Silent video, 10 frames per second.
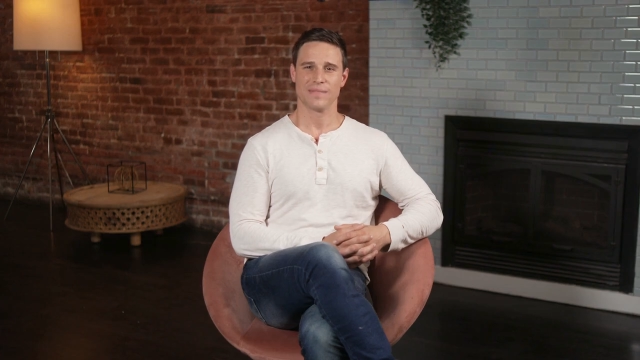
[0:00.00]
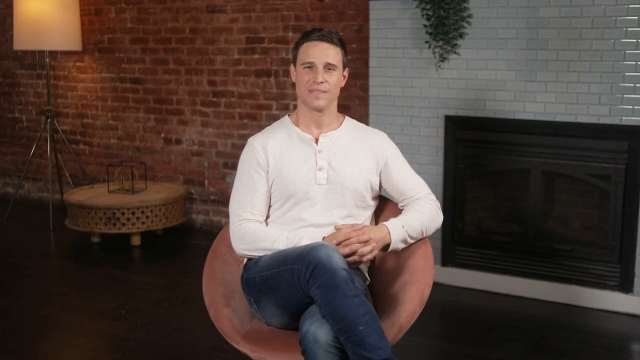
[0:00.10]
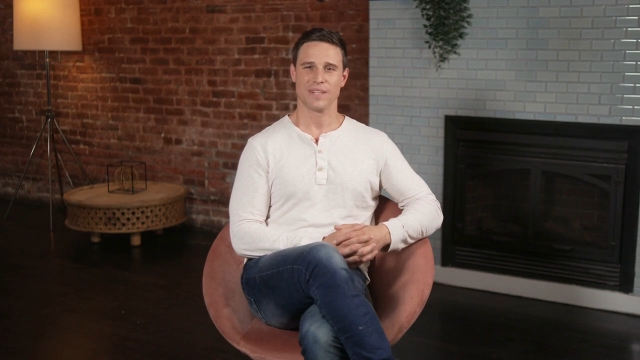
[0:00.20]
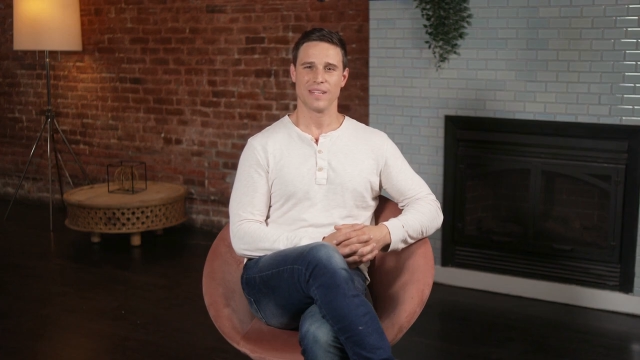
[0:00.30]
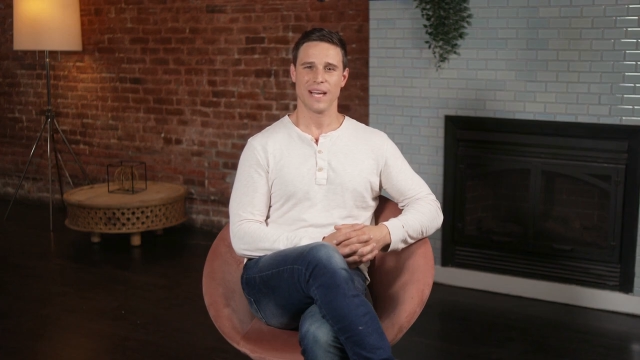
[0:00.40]

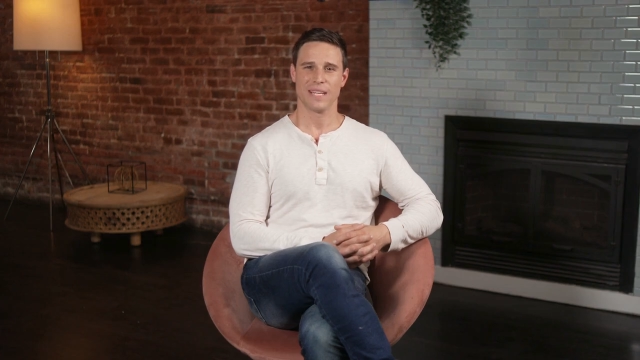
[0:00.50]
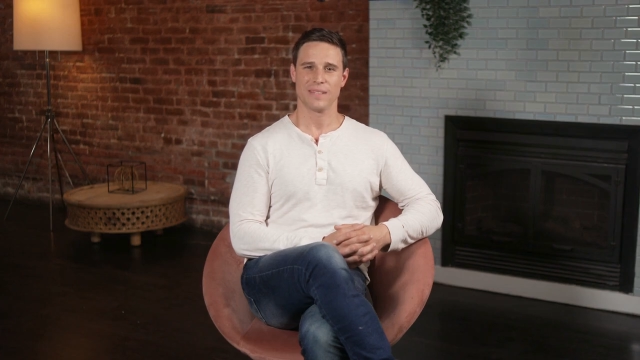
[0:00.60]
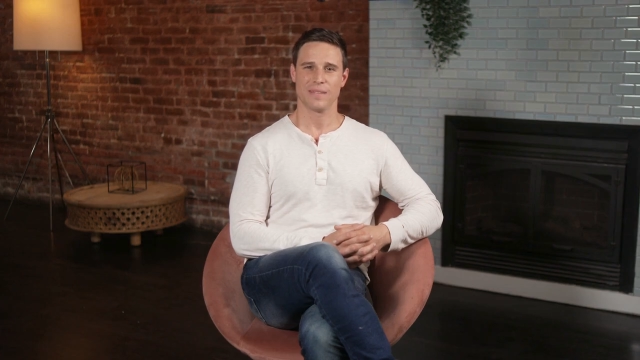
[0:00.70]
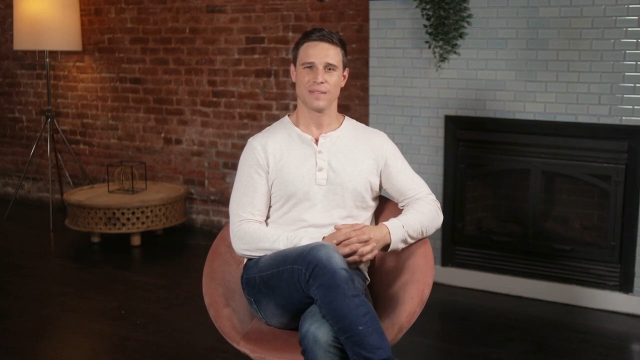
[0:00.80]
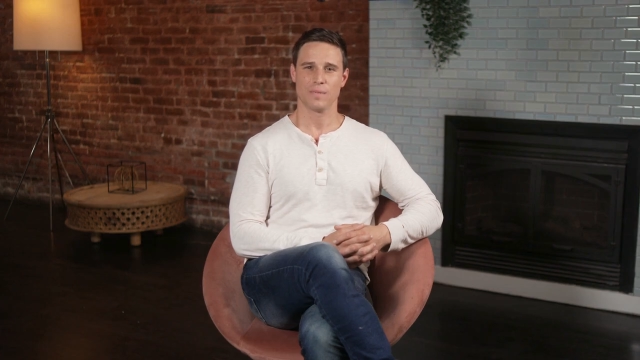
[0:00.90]

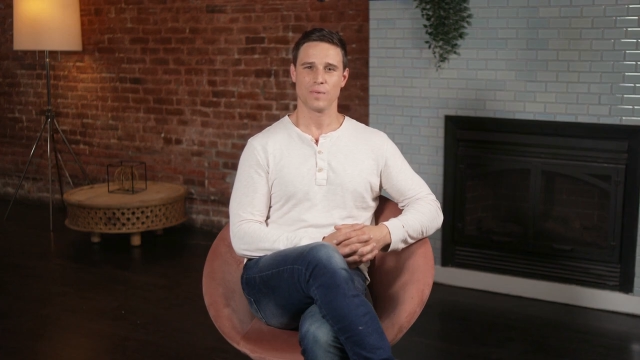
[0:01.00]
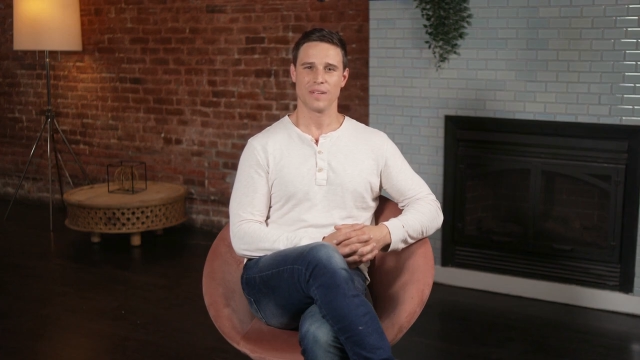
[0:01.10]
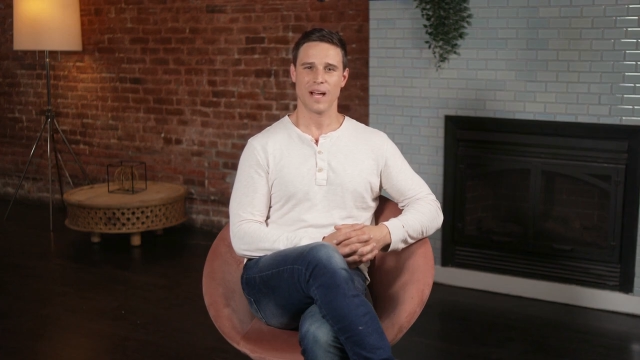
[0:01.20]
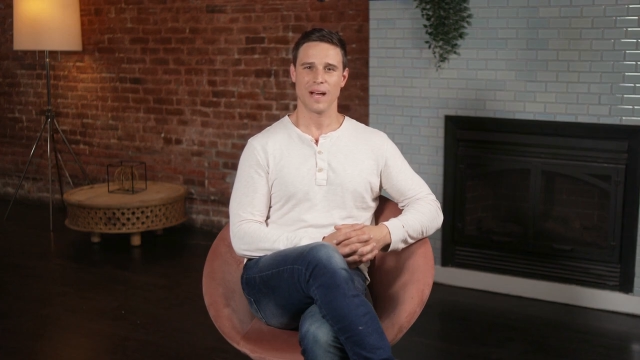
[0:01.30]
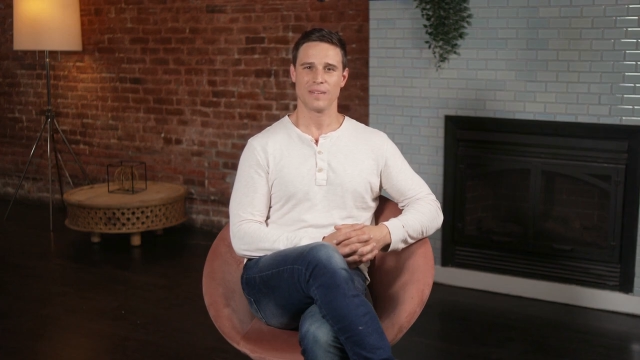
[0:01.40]
Today, we're
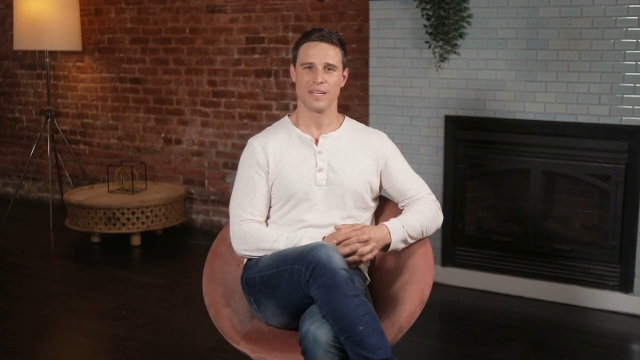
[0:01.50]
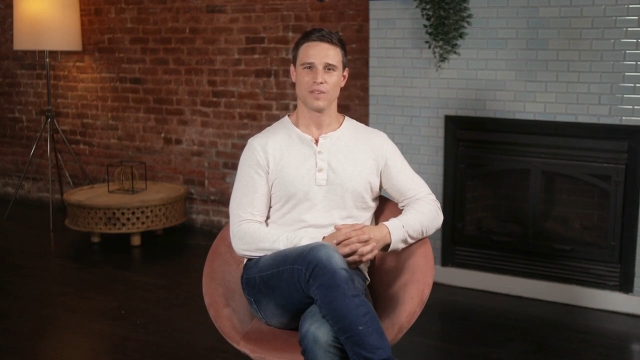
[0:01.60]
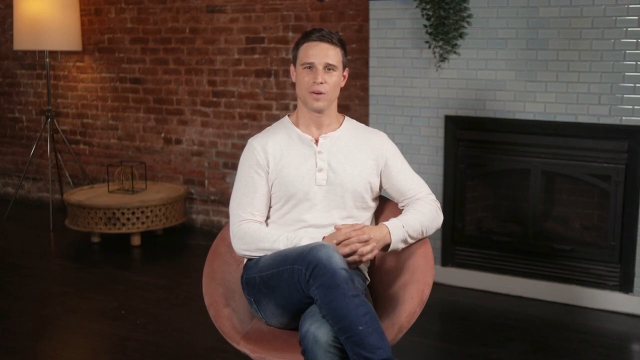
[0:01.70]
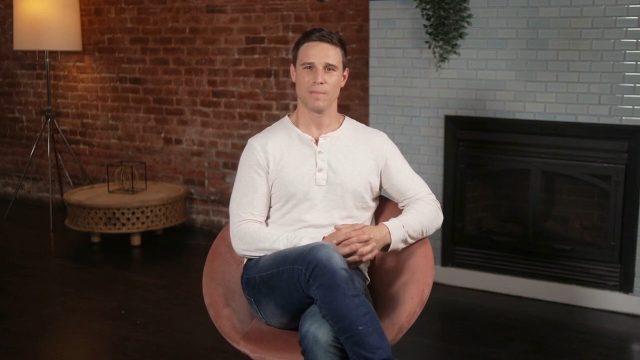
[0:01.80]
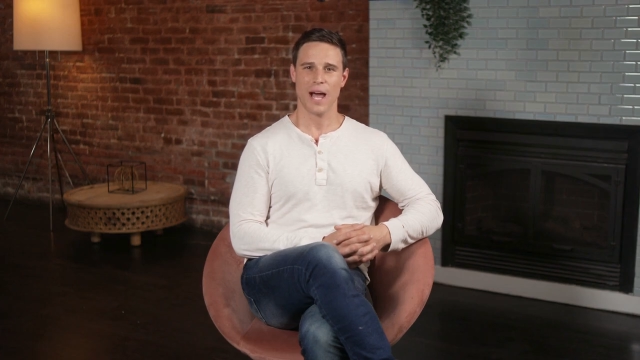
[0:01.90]
diving
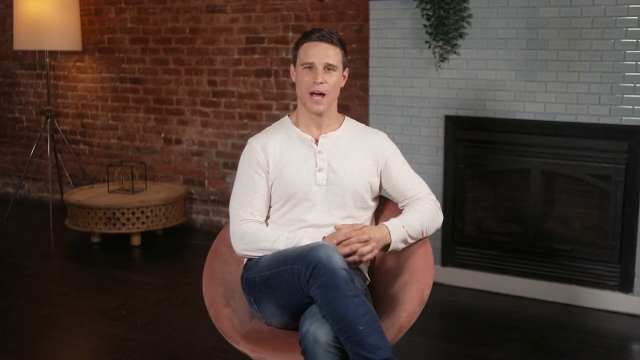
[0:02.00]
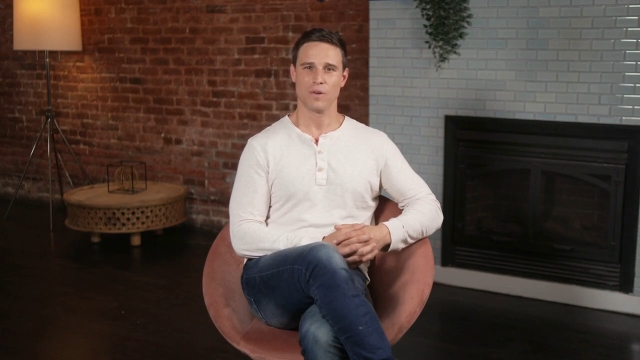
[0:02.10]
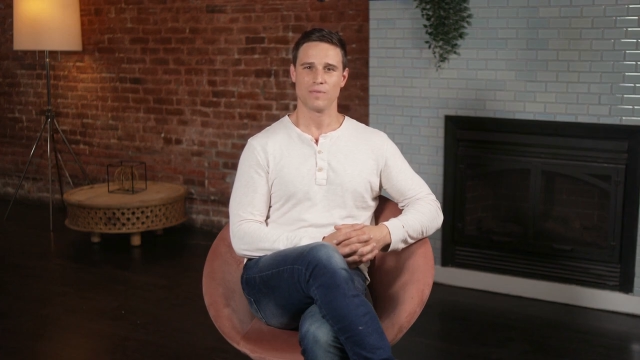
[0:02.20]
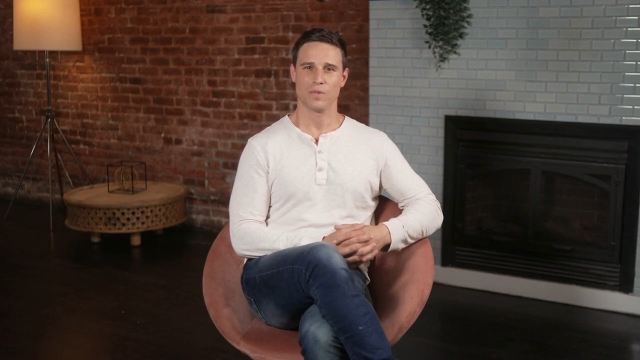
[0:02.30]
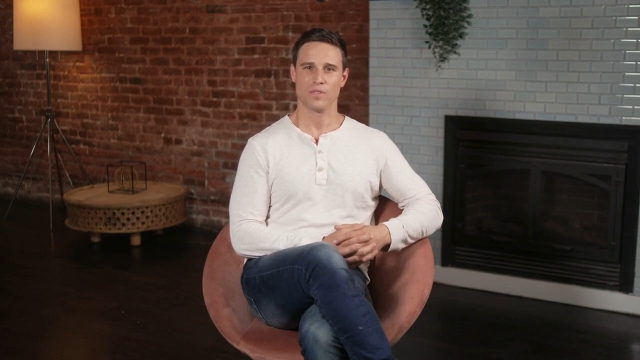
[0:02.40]
into a
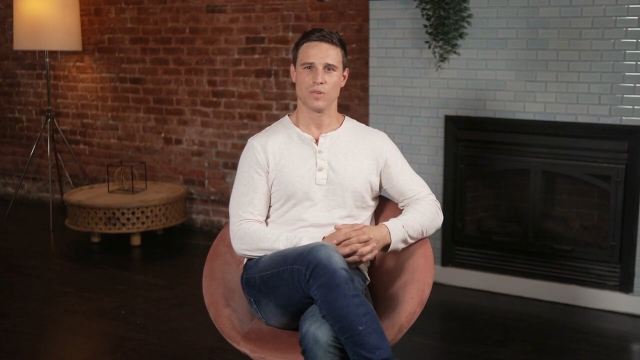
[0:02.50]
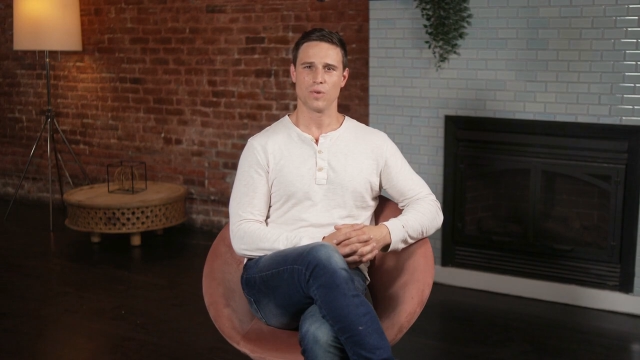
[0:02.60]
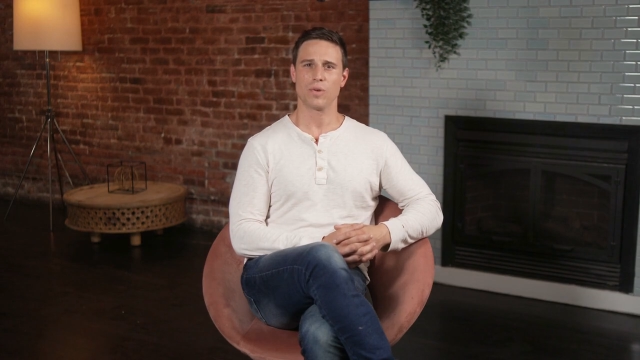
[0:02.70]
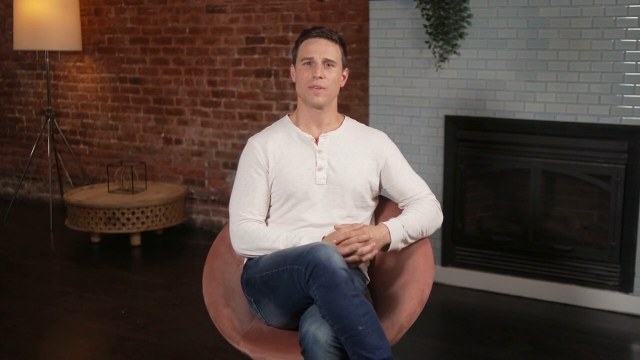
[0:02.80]
powerful tool